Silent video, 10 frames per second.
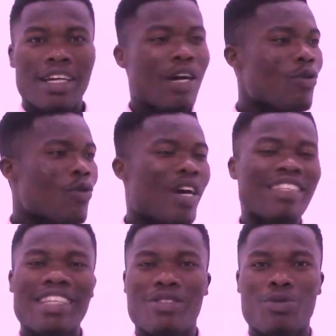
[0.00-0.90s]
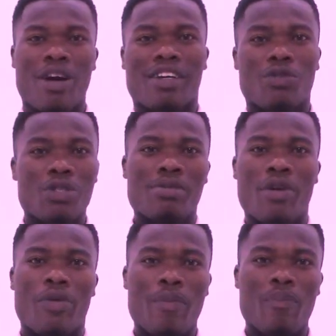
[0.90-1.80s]
now SS 1 was
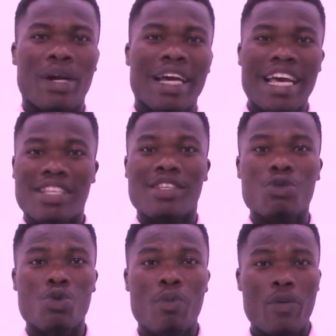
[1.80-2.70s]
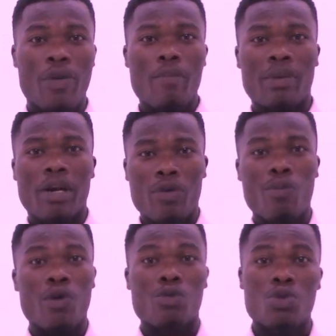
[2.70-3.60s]
me twen plan SS 2 me twen plan
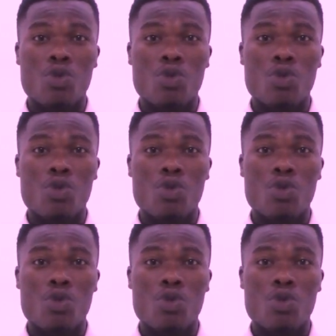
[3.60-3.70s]
troubles to